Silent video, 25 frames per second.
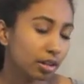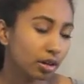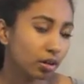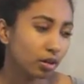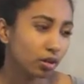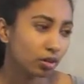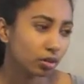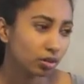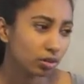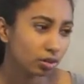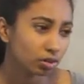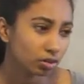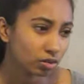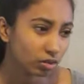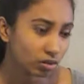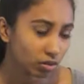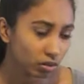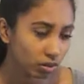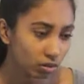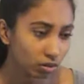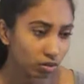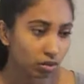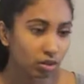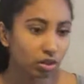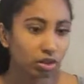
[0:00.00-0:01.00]

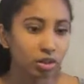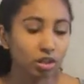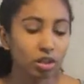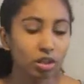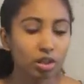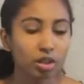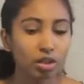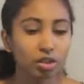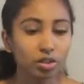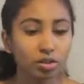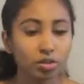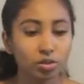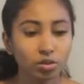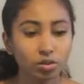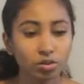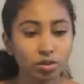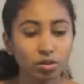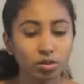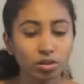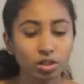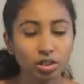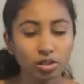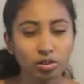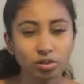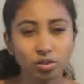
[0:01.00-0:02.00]
Also, you would
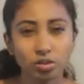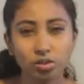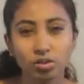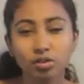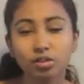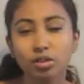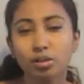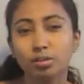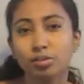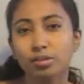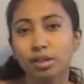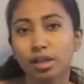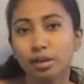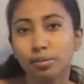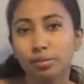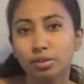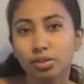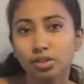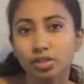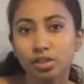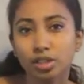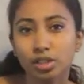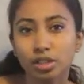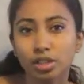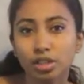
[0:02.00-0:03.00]
need to do some diaper
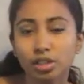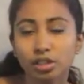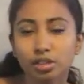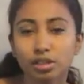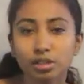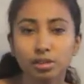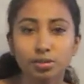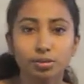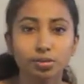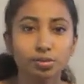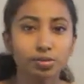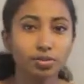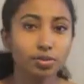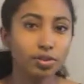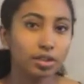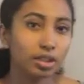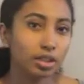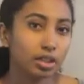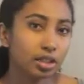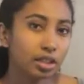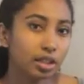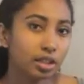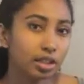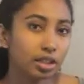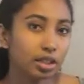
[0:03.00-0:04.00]
change, some
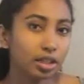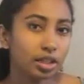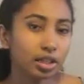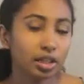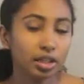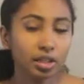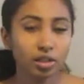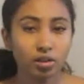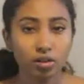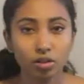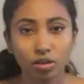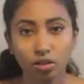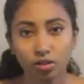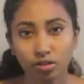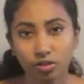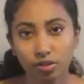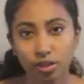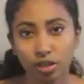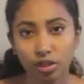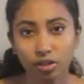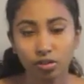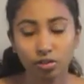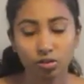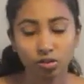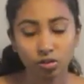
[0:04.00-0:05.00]
feeding and all of
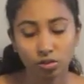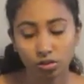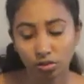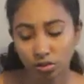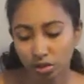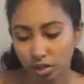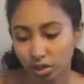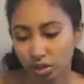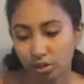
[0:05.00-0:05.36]
that, so